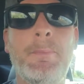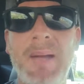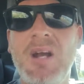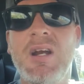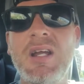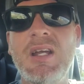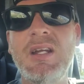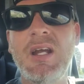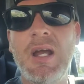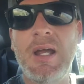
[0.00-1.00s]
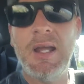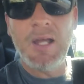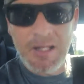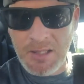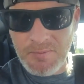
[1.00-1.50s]
Period.
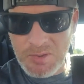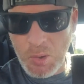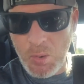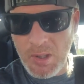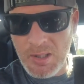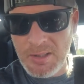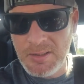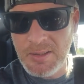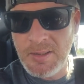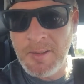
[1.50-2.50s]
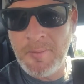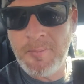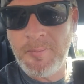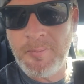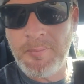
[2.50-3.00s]
End of story.
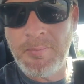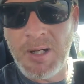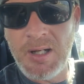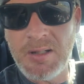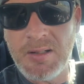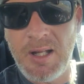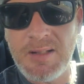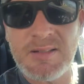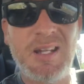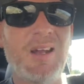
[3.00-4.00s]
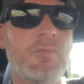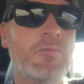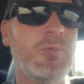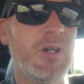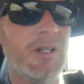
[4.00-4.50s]
But it's not
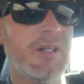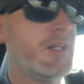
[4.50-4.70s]
really